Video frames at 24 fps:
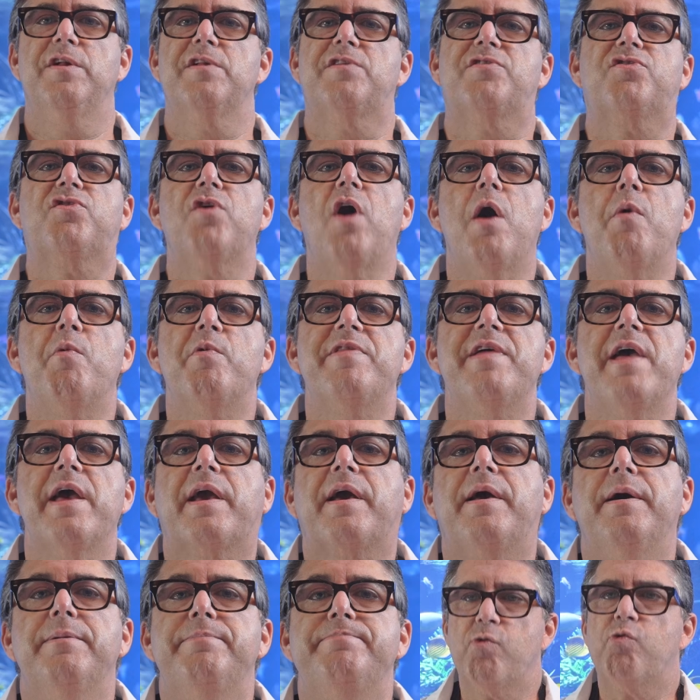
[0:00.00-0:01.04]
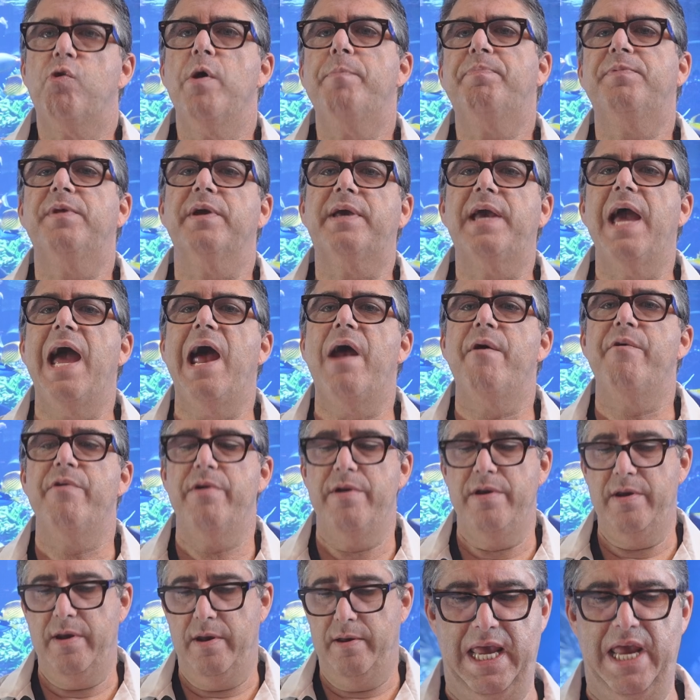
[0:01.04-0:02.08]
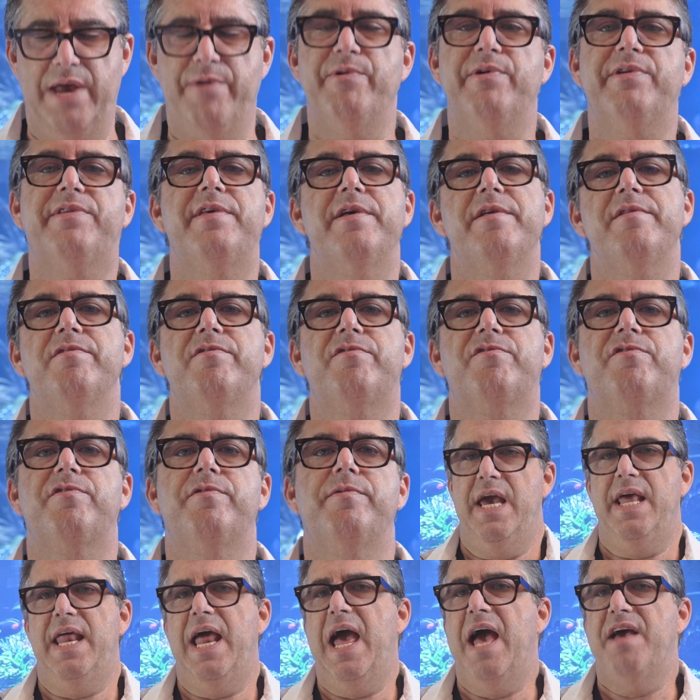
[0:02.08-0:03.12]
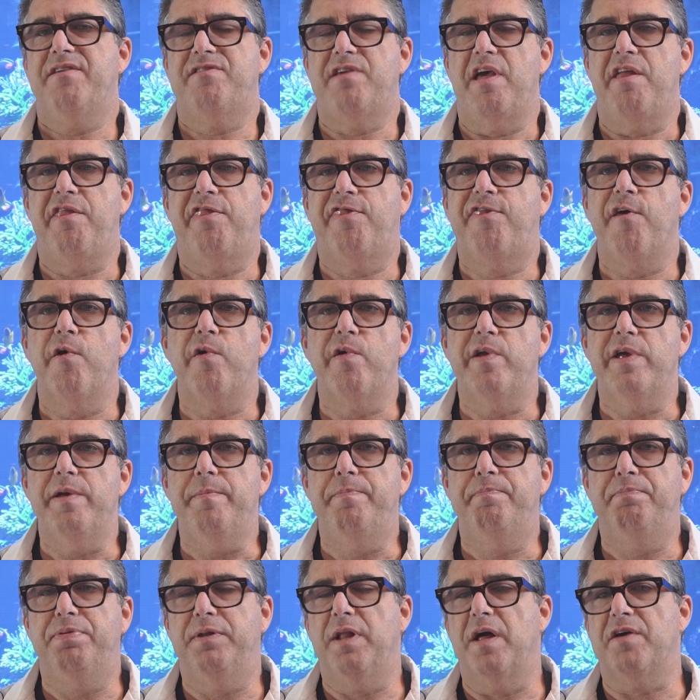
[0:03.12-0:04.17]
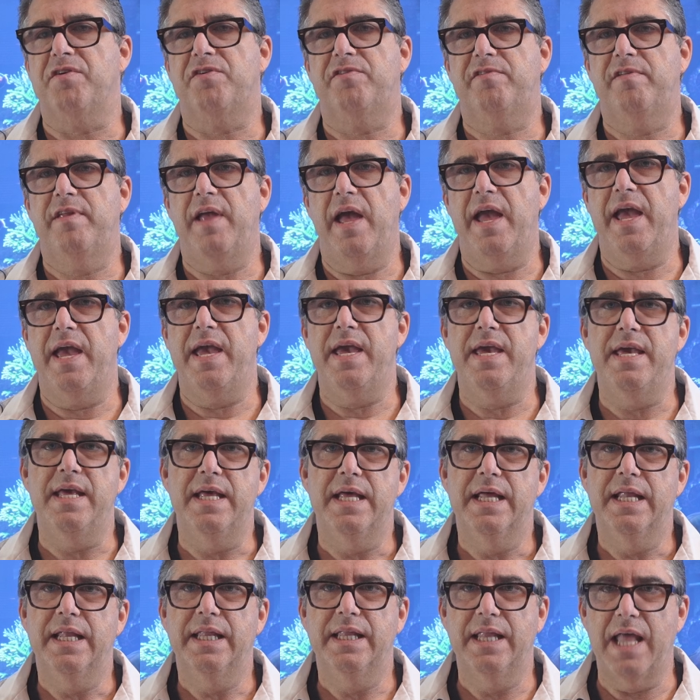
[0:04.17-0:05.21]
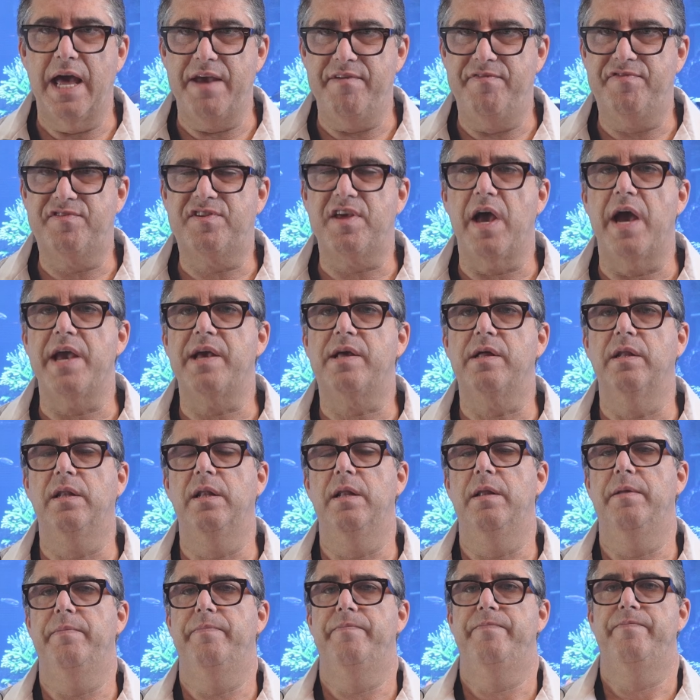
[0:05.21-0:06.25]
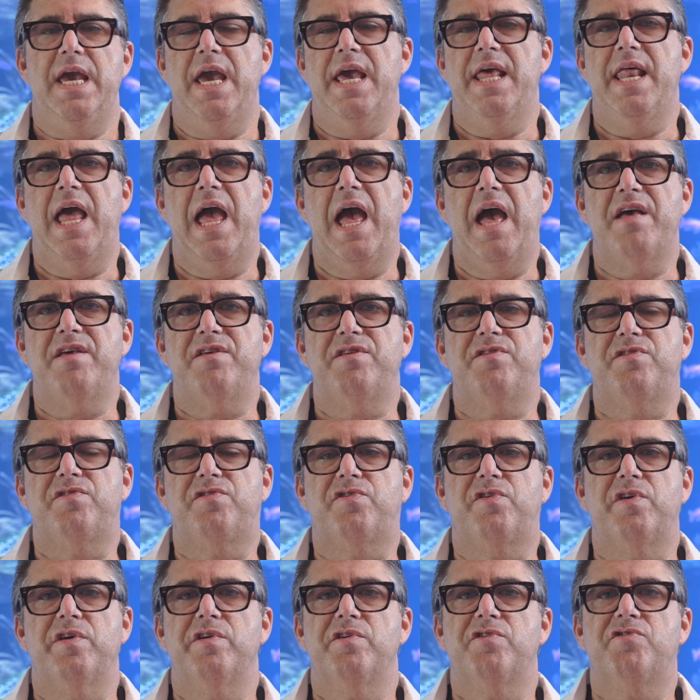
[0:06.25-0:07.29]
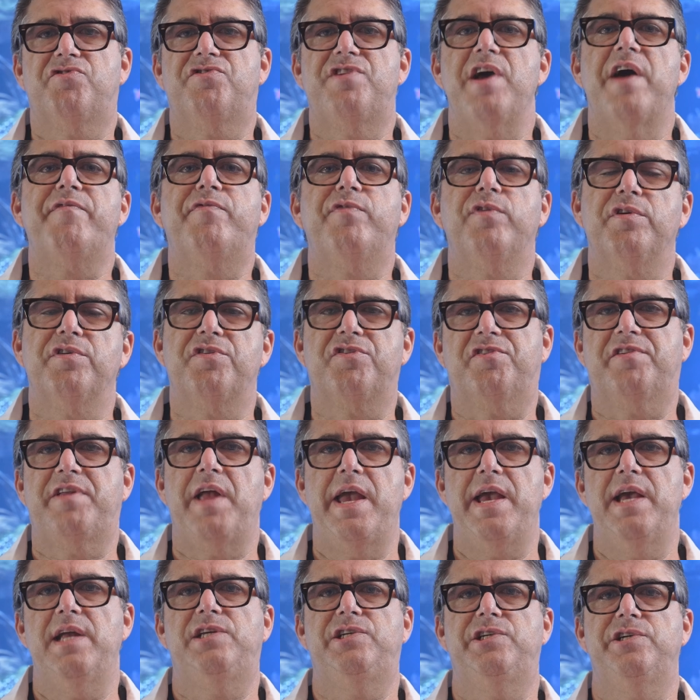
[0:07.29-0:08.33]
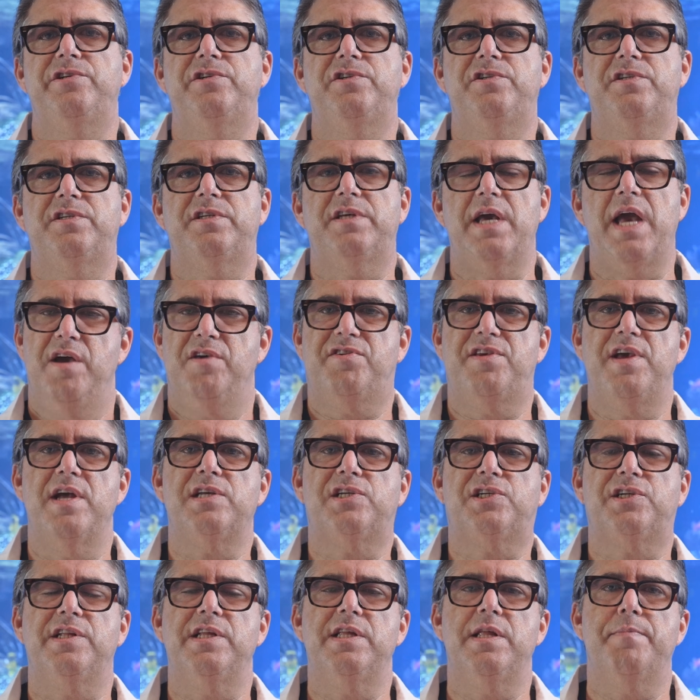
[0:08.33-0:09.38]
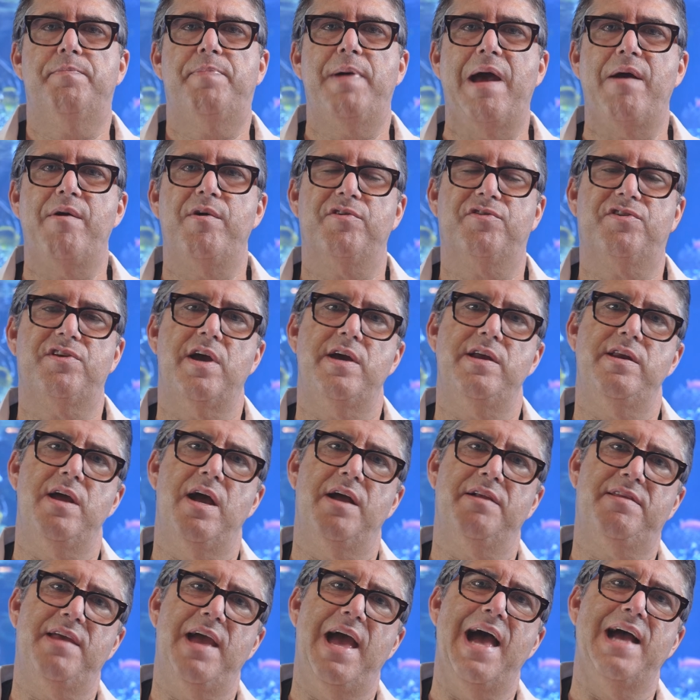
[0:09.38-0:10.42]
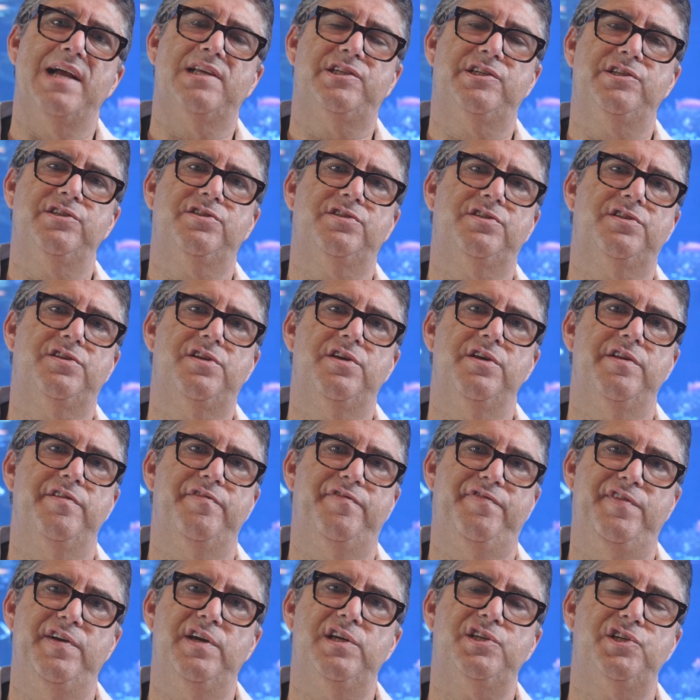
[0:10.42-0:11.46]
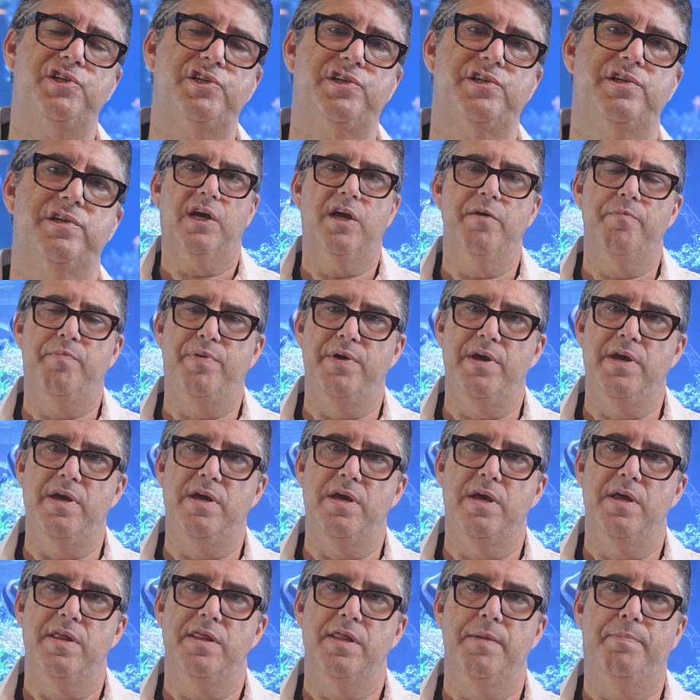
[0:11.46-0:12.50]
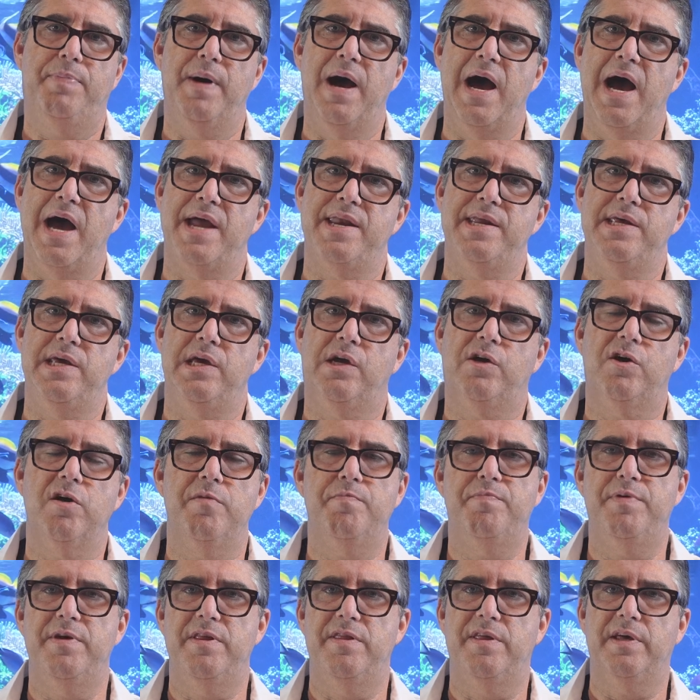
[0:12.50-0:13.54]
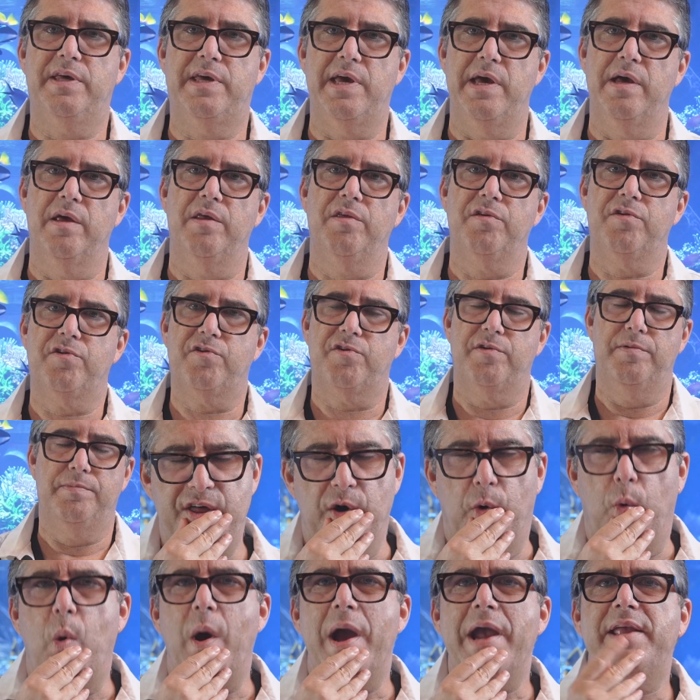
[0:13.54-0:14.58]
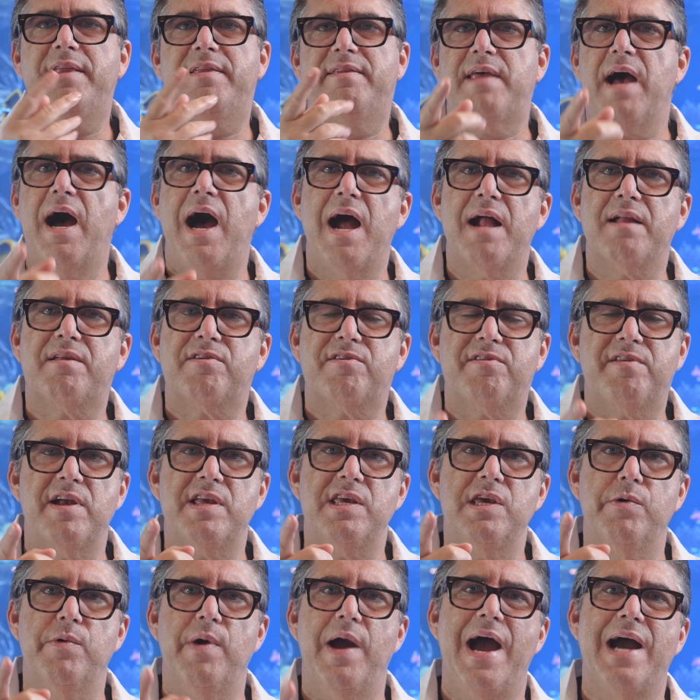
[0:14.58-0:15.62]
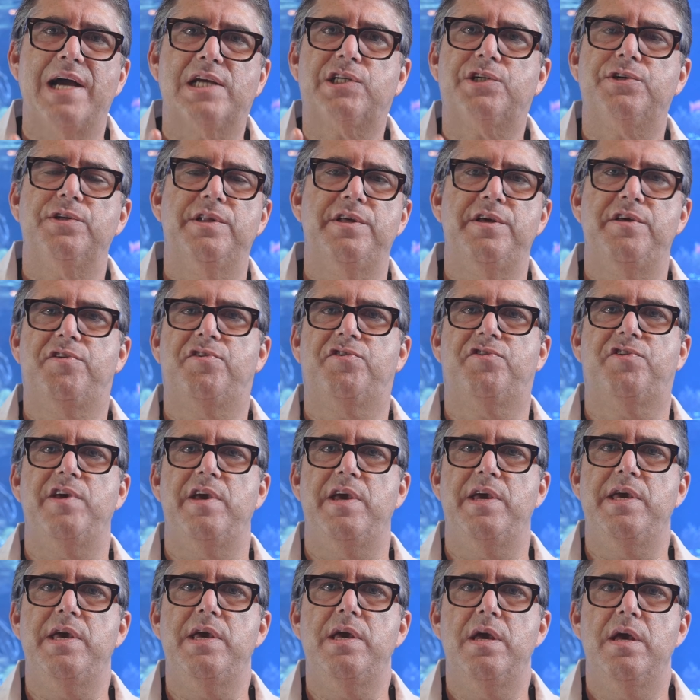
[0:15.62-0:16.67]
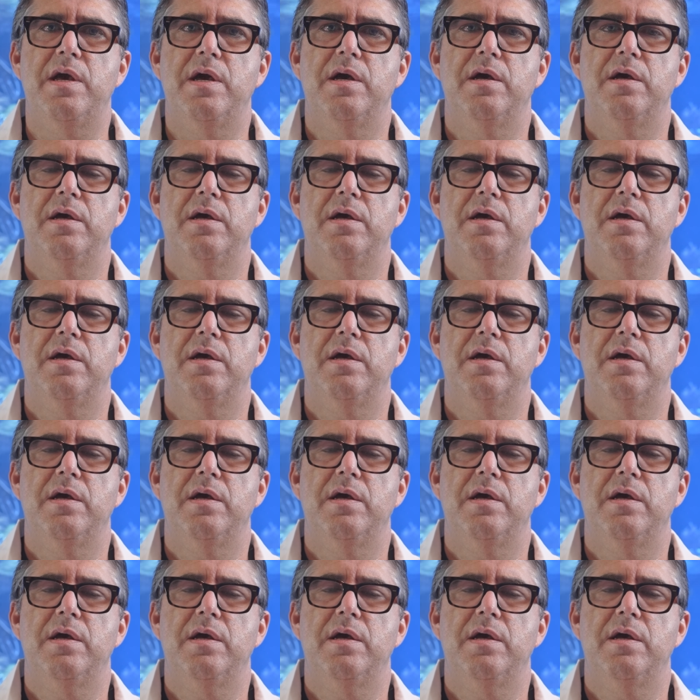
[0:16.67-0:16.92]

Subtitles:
let's start with Ick, Cryptocaryon irritans. It has a 30+ day life cycle. It has several stages. Essentially, the parasite attaches to the fish. Could be the body, could be the gills. The white dots that you actually see